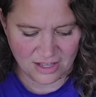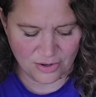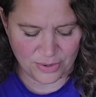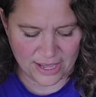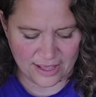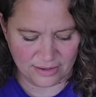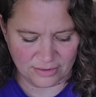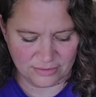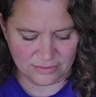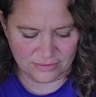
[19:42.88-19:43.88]
Okay.
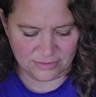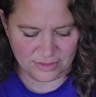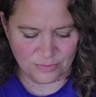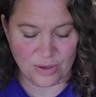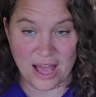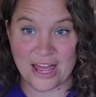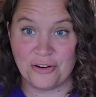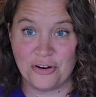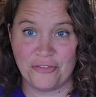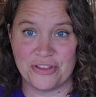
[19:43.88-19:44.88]
I
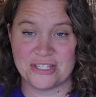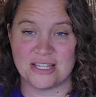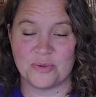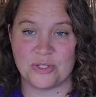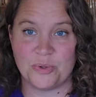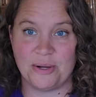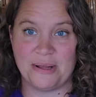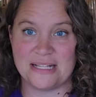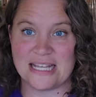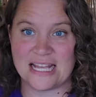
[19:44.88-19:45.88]
don't know if this is what's weird,
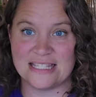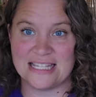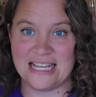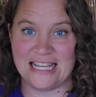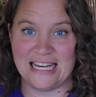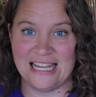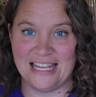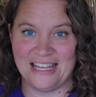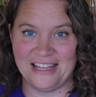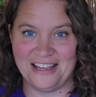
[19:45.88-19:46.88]
but it's got zinc in it.